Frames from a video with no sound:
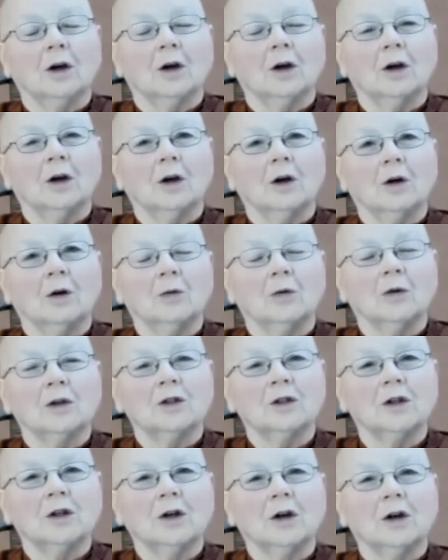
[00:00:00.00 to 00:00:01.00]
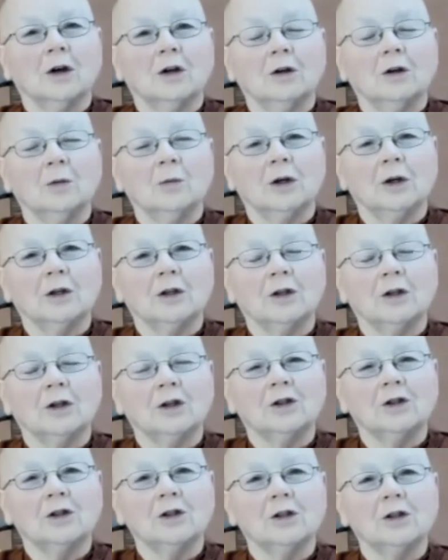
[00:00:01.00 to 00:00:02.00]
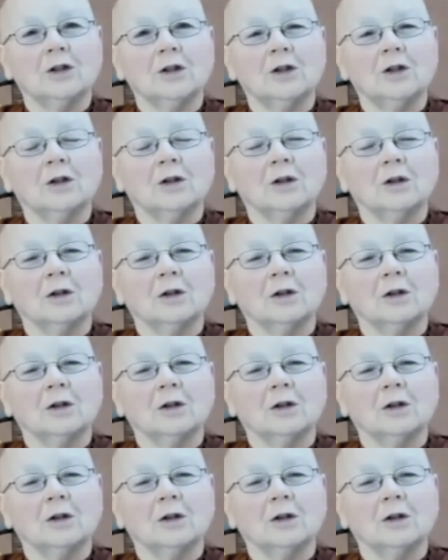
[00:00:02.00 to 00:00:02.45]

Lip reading: resting on your meditation seat